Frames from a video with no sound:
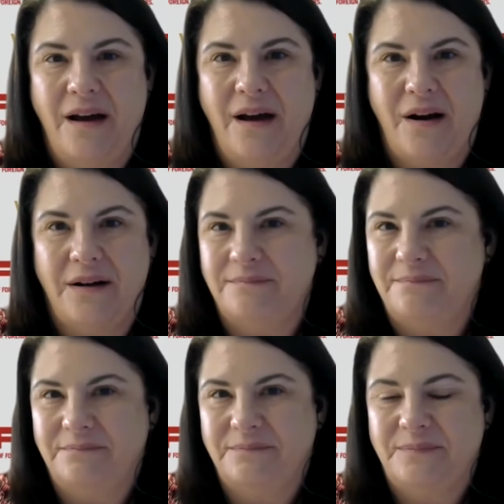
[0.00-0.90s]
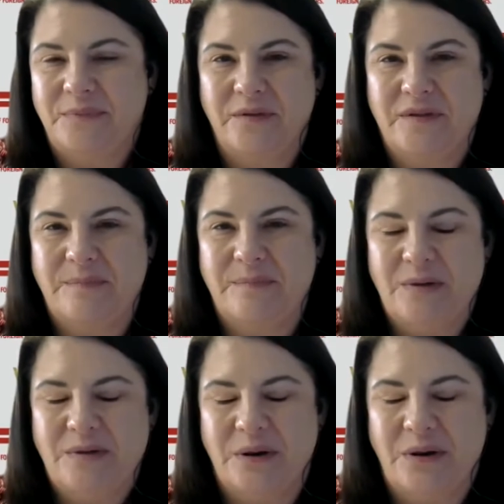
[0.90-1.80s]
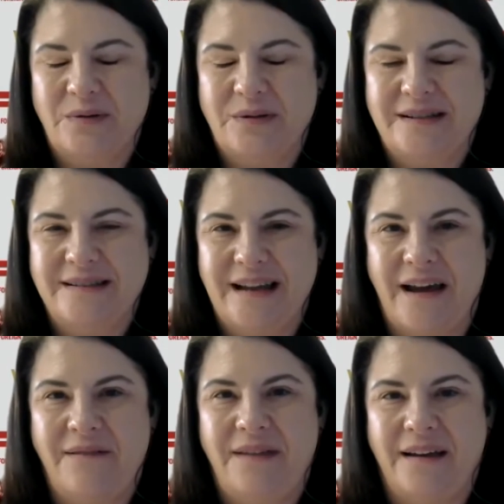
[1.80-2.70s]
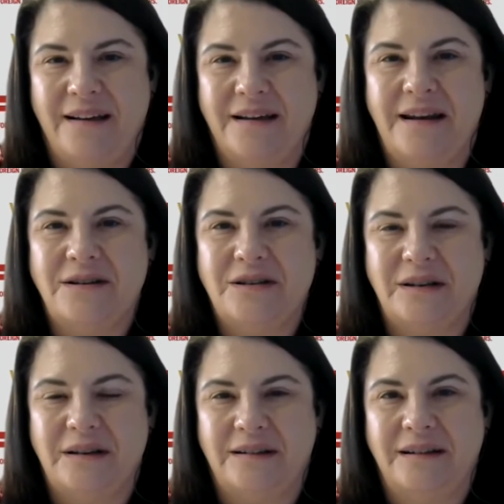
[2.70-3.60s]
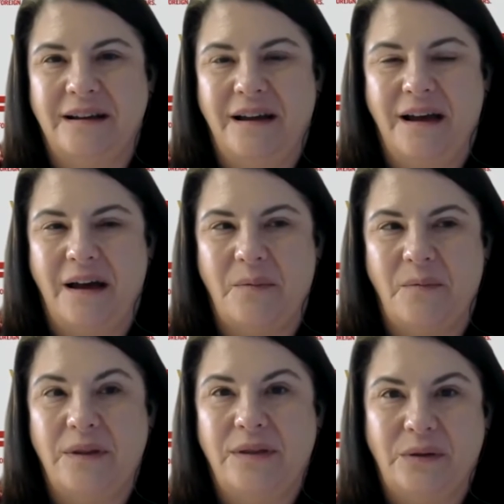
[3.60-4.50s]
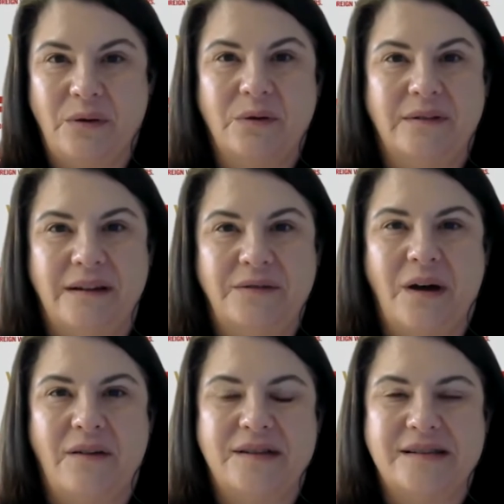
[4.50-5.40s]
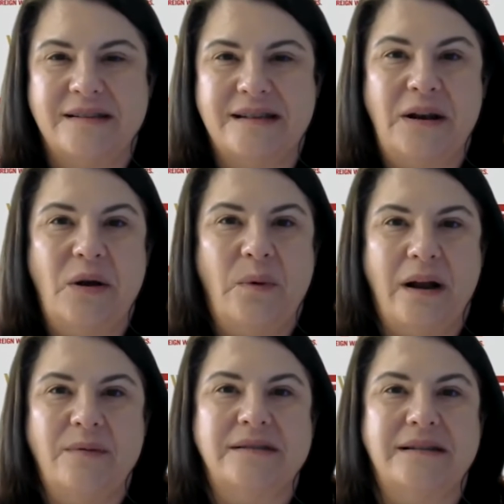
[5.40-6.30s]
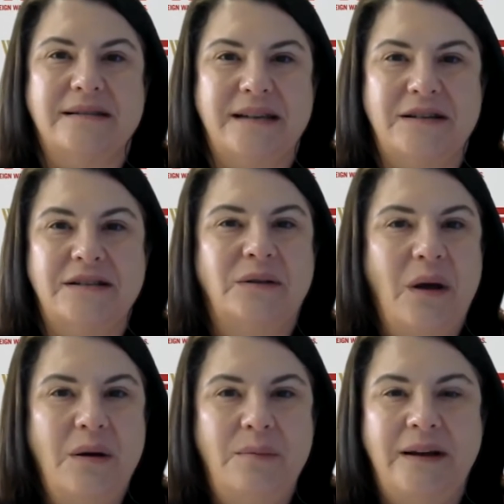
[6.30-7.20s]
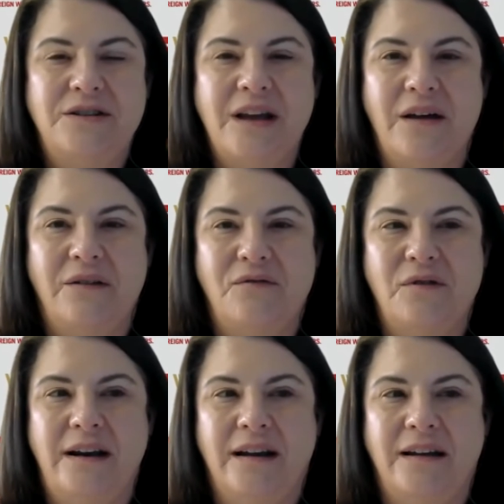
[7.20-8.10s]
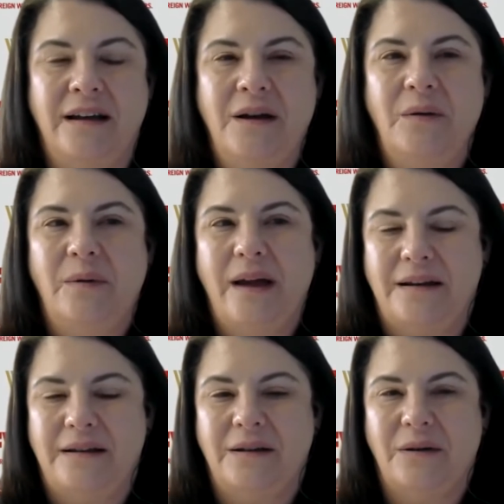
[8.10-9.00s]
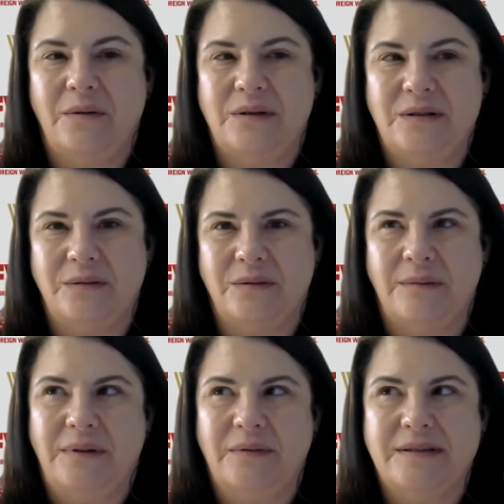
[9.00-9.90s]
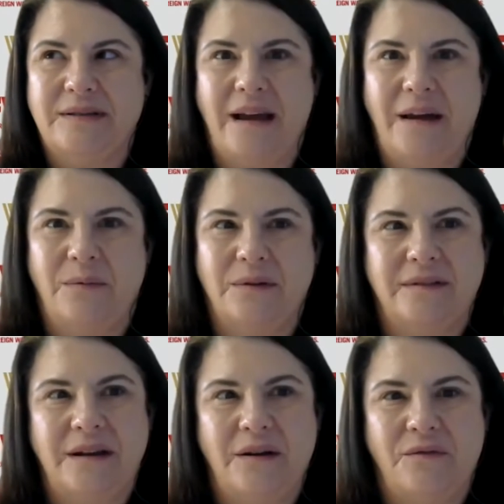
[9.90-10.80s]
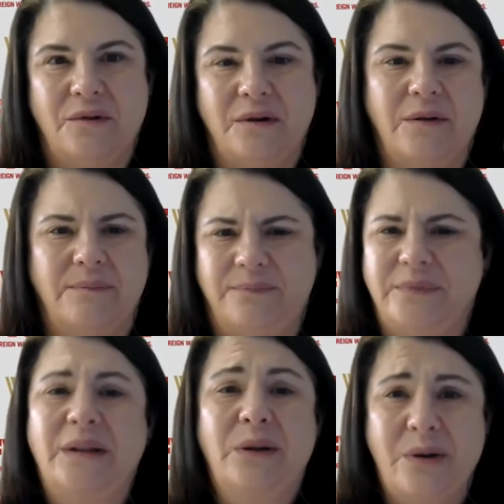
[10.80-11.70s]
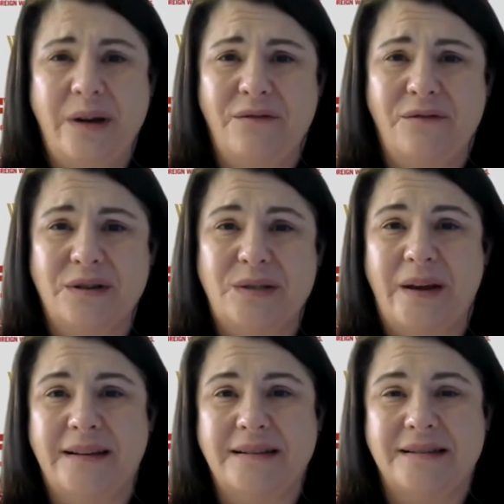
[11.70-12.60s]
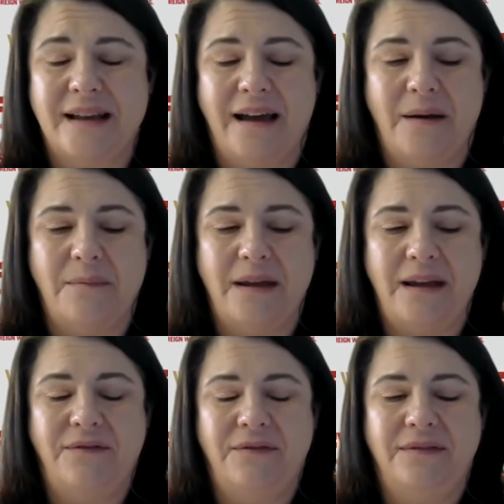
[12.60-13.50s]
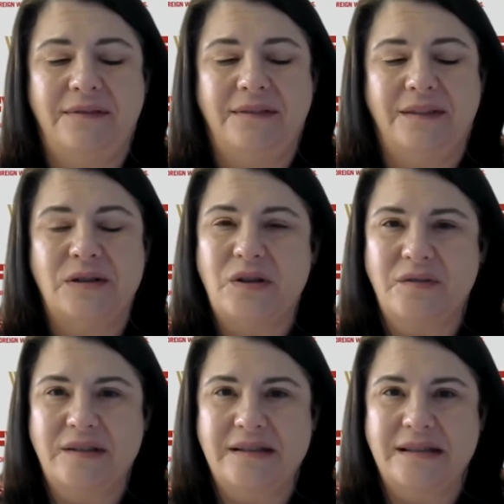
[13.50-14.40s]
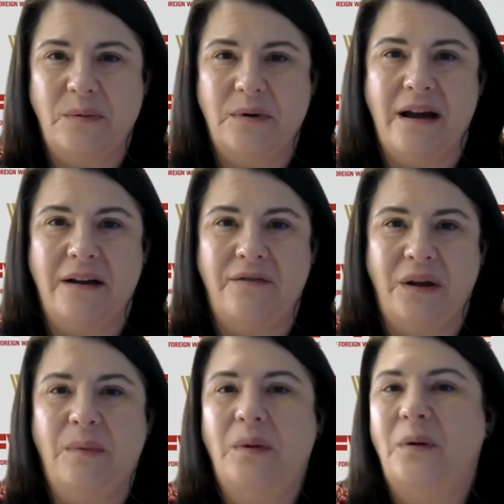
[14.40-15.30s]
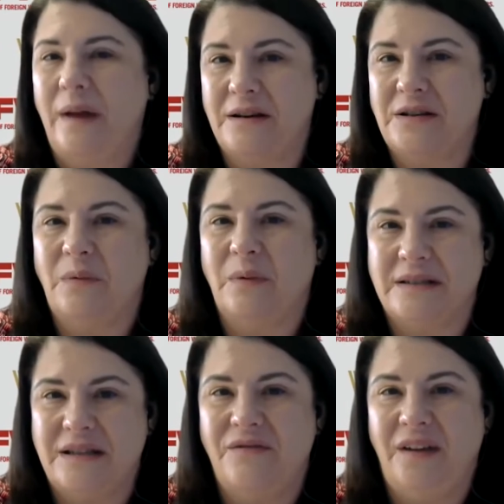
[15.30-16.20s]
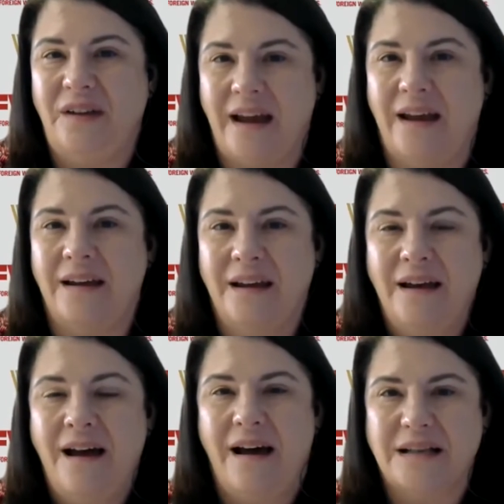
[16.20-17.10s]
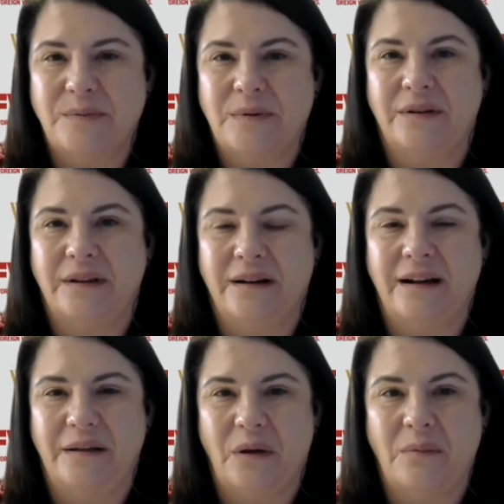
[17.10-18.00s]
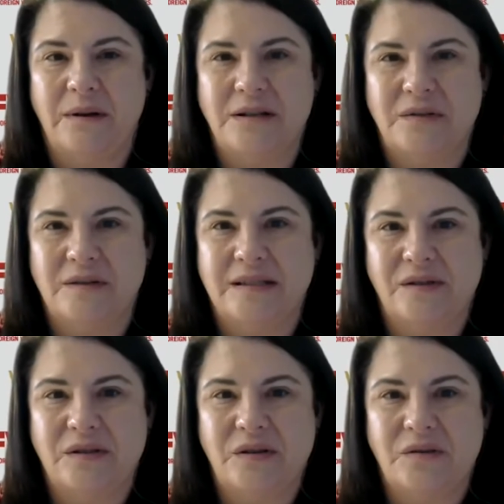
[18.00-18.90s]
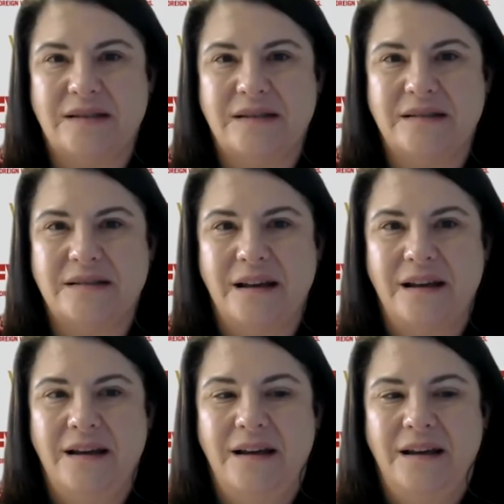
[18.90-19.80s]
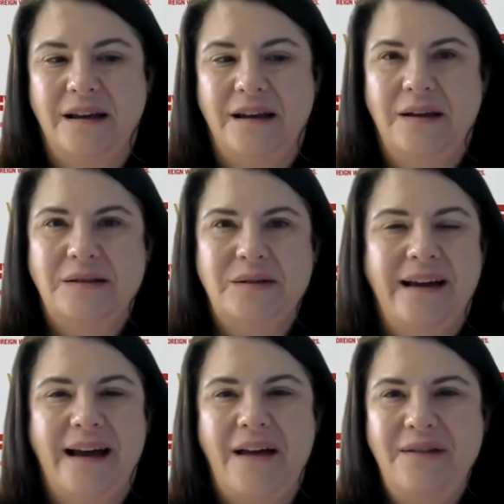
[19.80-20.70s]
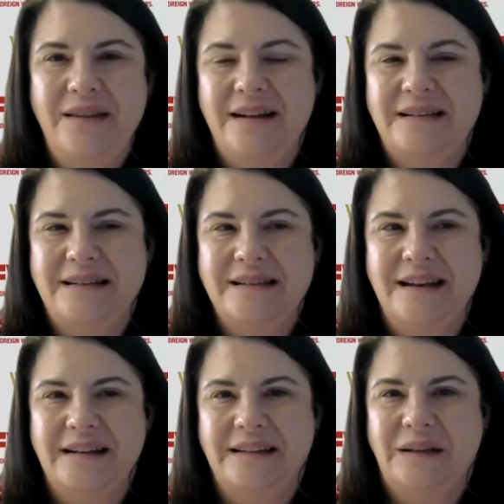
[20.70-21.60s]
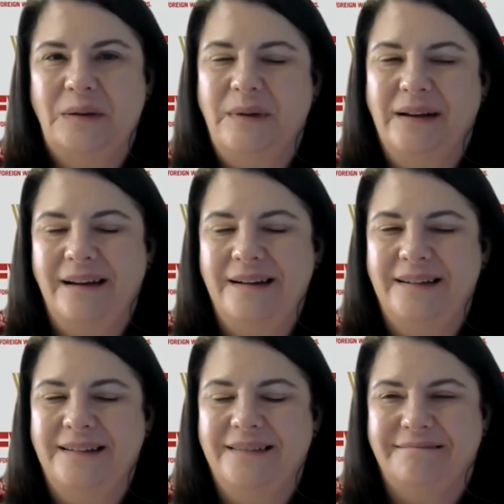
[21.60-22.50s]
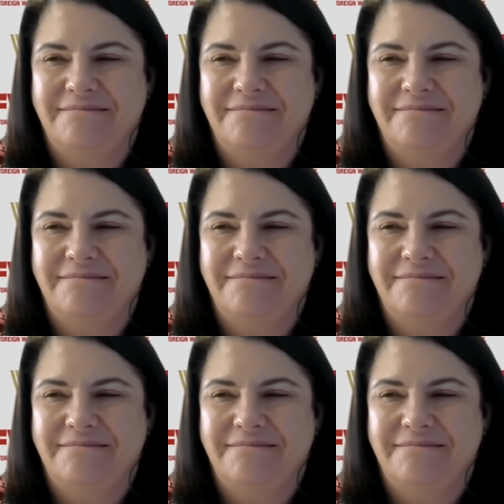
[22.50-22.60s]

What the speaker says: our service members, our coasties, have that connection with the local dental offices. I know when I was stationed in Long Beach, California, we had to go to, I believe it was Edwards Airport, or the local Air Force Base. If the services there were not available, we actually went to the VA hospital there in Long Beach to receive our services. So yeah, having that disconnect a little bit kind of